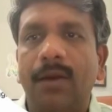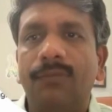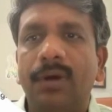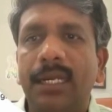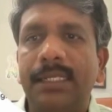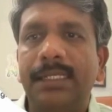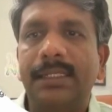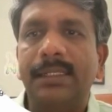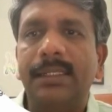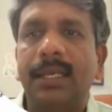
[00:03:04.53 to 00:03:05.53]
For
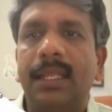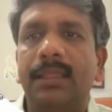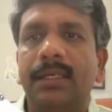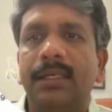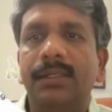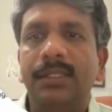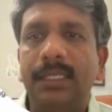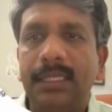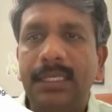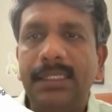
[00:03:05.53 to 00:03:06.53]
instance,
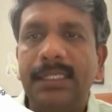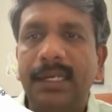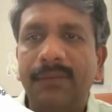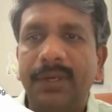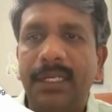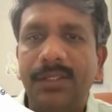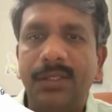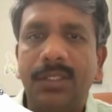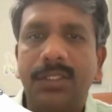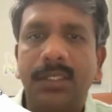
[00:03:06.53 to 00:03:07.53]
these set of
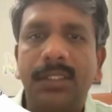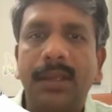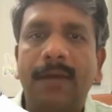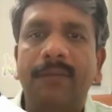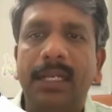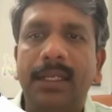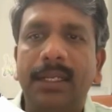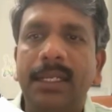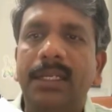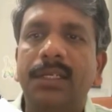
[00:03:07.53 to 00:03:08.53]
instructions will
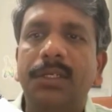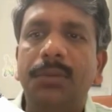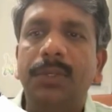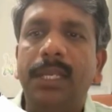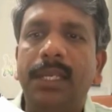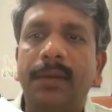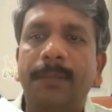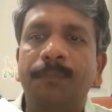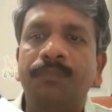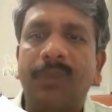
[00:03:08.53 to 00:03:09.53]
create a new layer
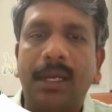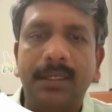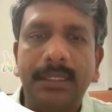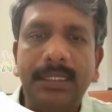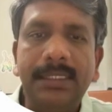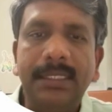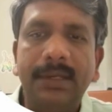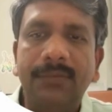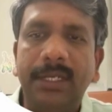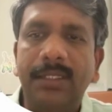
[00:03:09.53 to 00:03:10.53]
and these set of
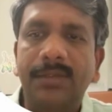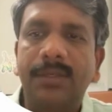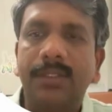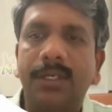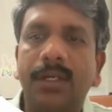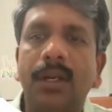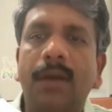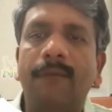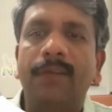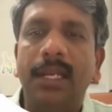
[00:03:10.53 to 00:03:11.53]
instruction
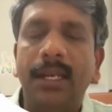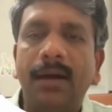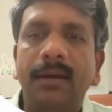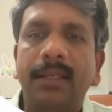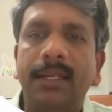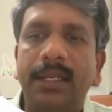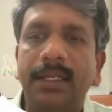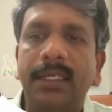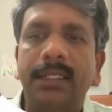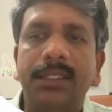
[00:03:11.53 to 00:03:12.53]
will not create
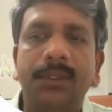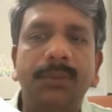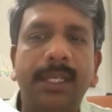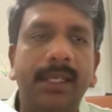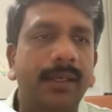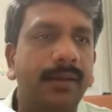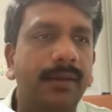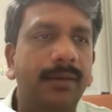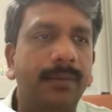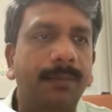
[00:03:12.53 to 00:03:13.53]
a new layer.